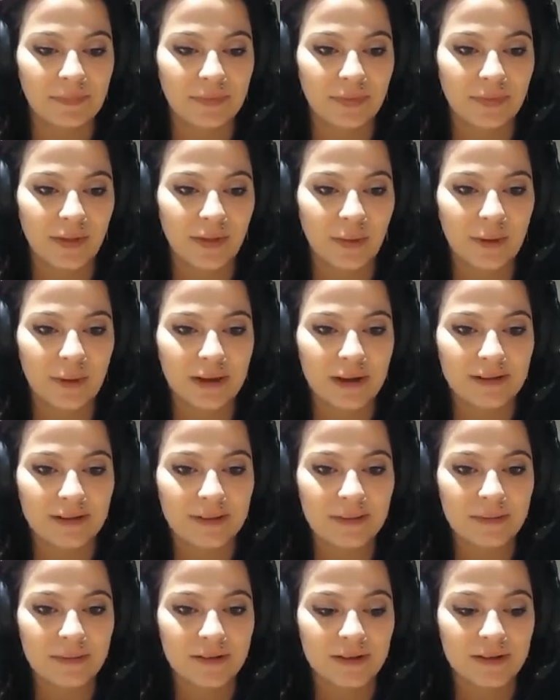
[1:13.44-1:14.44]
Whereas
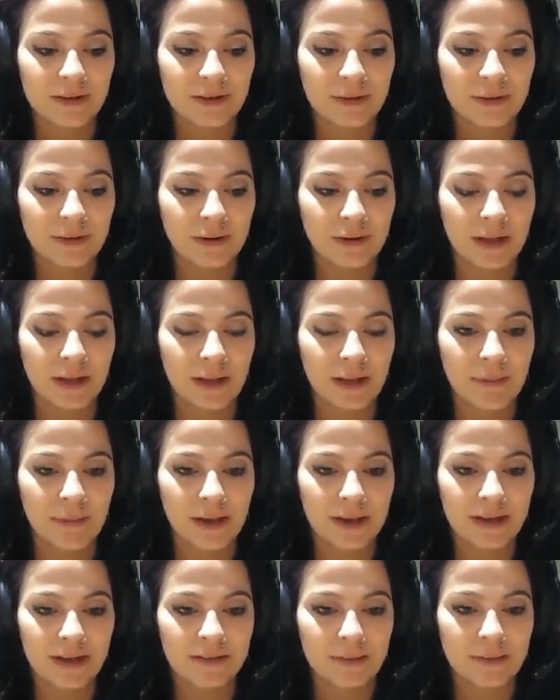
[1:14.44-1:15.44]
Sims 2, like my
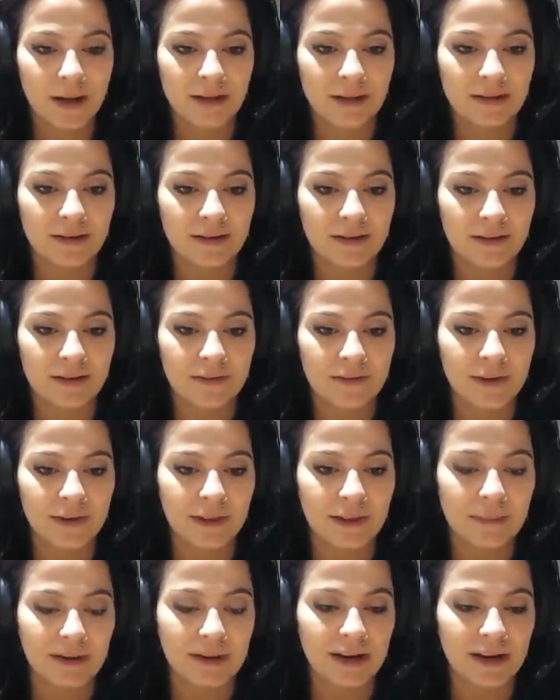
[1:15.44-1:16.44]
custom content is very
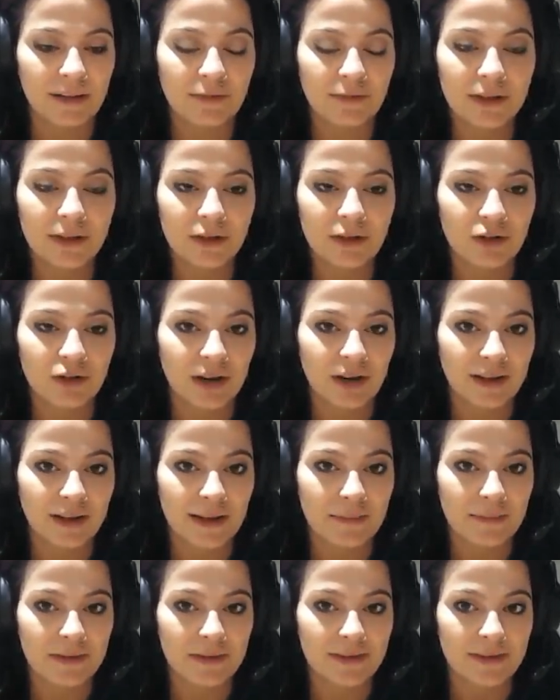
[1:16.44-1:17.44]
limited. I'm really trying to
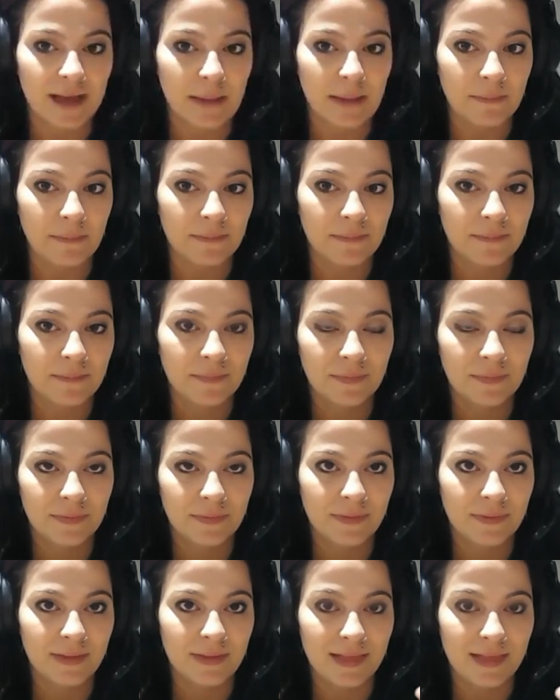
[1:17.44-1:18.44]
keep this game
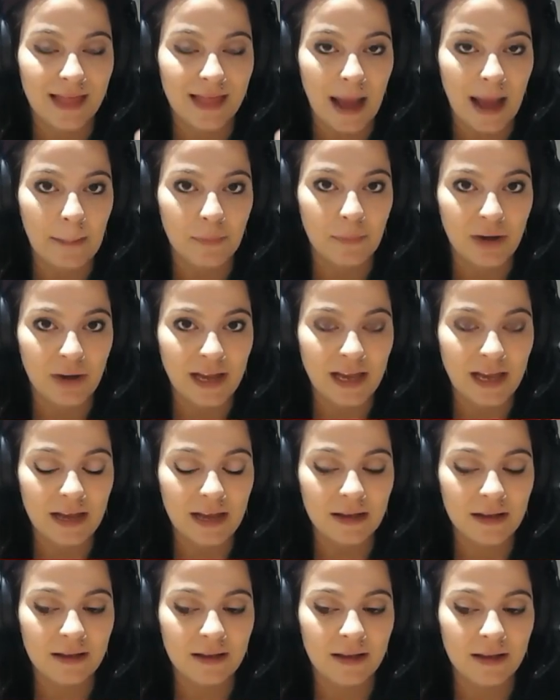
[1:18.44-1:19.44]
not breaking
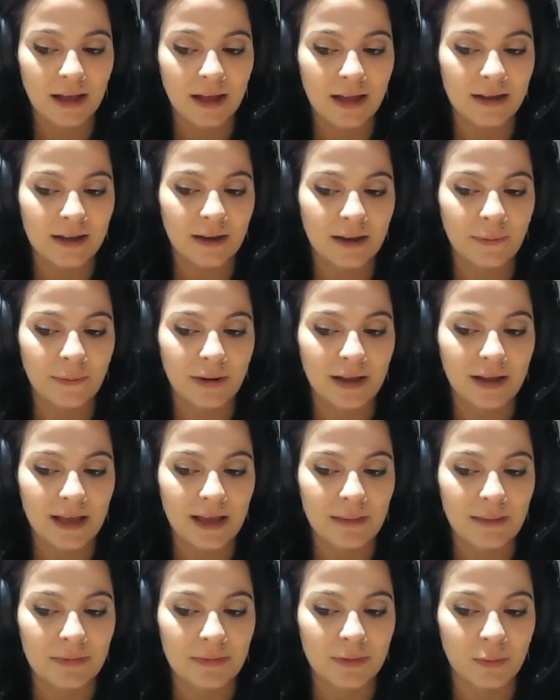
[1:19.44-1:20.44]
and I want to
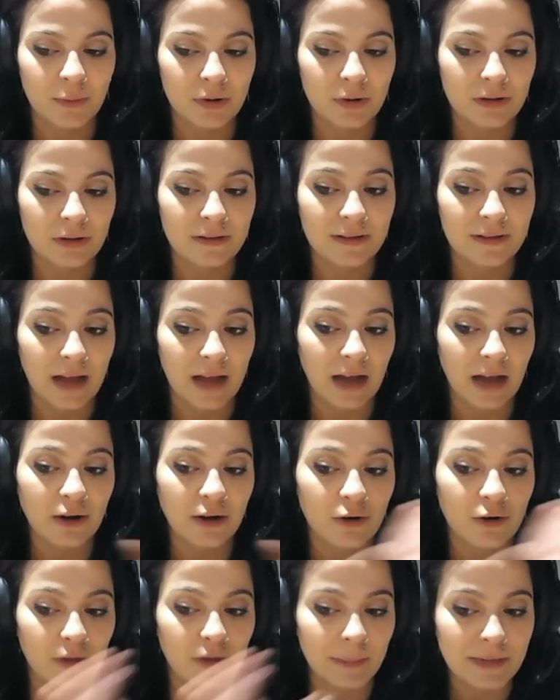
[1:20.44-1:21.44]
keep the world not
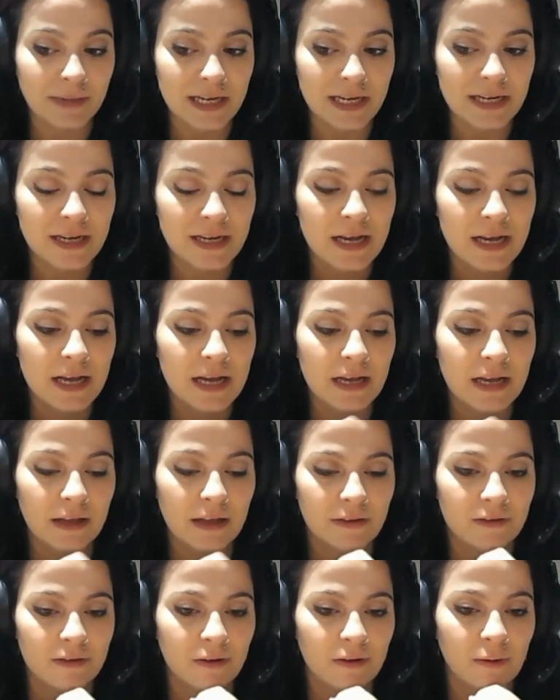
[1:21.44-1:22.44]
corrupted.
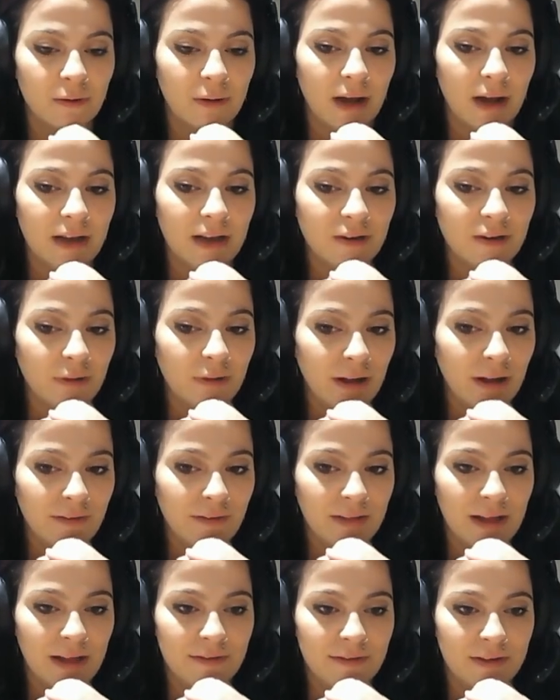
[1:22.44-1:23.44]
So I don't have a
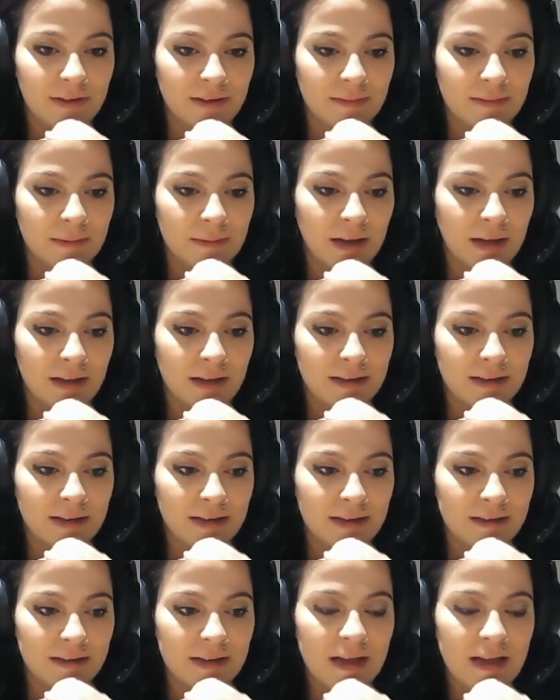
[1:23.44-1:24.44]
lot of custom
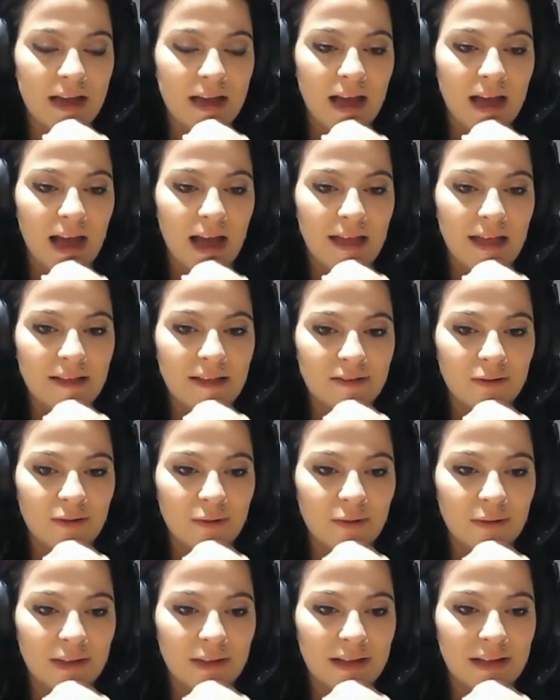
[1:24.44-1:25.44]
content and there's
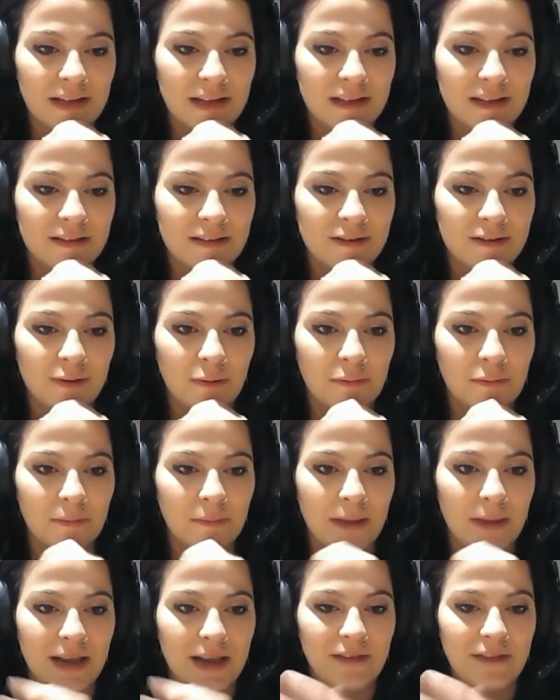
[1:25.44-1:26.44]
only so
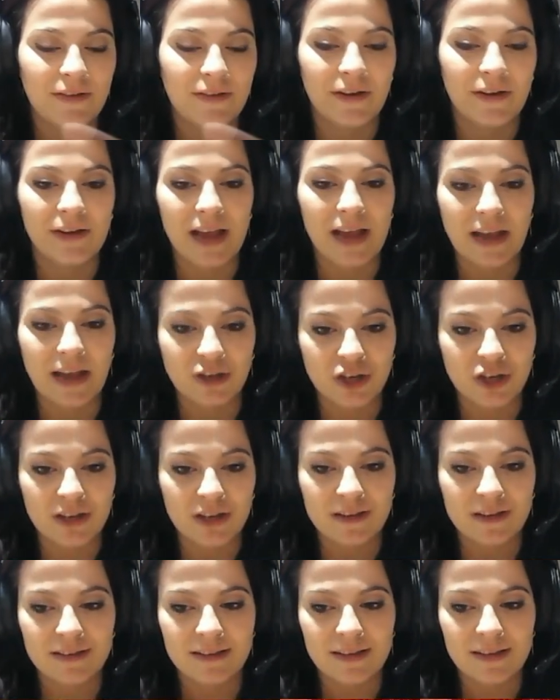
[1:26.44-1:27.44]
many
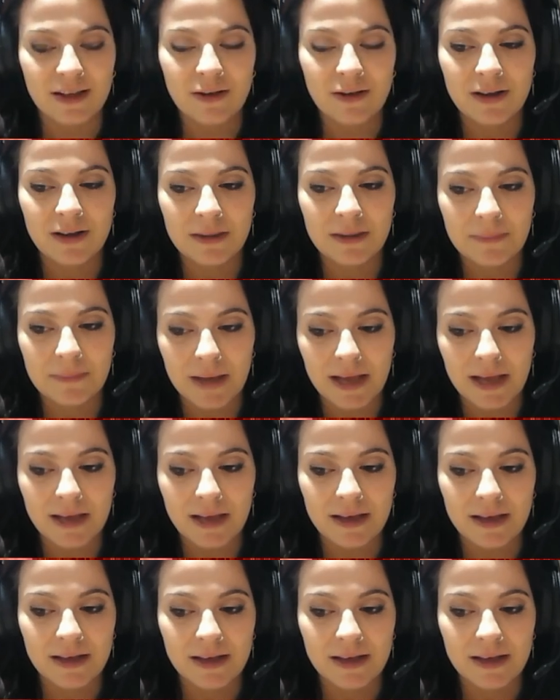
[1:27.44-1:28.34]
variations that you can make